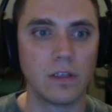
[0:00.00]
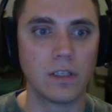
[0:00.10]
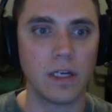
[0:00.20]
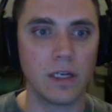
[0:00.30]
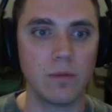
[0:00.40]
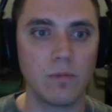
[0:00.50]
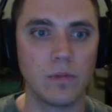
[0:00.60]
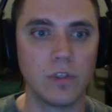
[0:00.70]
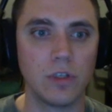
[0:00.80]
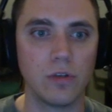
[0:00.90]
time
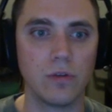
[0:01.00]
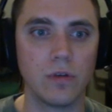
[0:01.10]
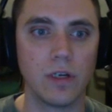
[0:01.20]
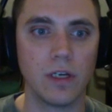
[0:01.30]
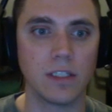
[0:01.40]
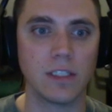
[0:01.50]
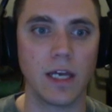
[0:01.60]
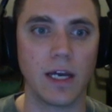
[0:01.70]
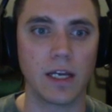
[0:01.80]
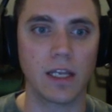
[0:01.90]
to
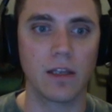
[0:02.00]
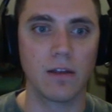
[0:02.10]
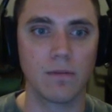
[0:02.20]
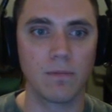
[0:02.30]
attack.